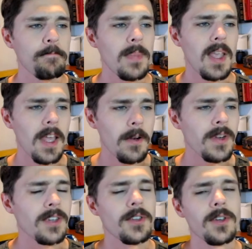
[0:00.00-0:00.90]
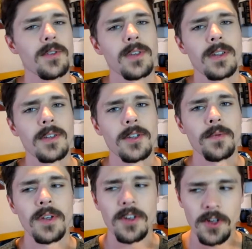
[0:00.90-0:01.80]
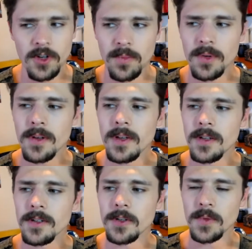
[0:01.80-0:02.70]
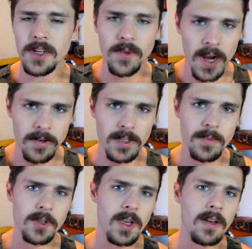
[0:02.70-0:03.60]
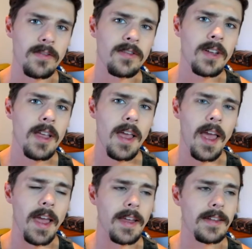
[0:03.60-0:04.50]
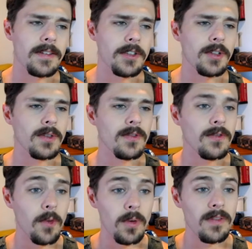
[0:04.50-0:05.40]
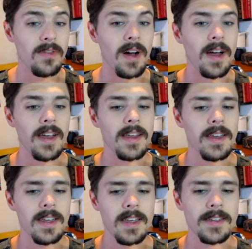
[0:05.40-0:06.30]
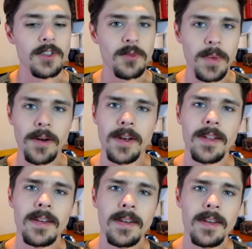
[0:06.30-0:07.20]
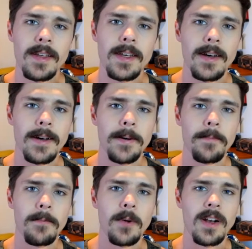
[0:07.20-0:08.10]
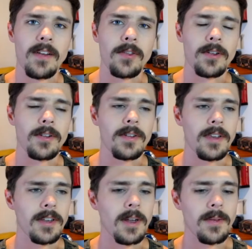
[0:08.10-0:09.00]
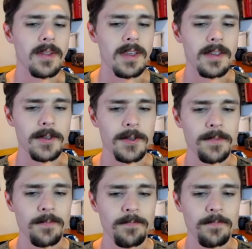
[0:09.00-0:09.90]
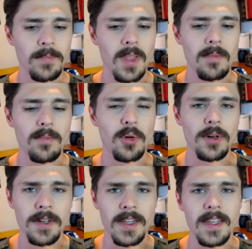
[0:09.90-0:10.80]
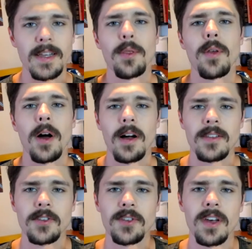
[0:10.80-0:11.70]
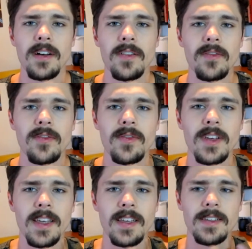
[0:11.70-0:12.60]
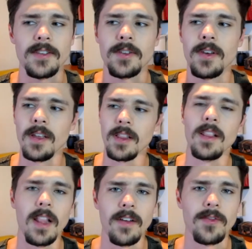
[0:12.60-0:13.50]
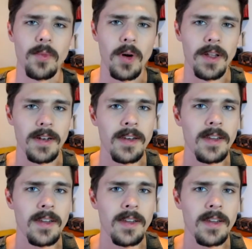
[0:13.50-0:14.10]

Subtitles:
Henry is using to recoup, to reground himself, and to fortify his spirit whenever, these burdening thoughts of his loved one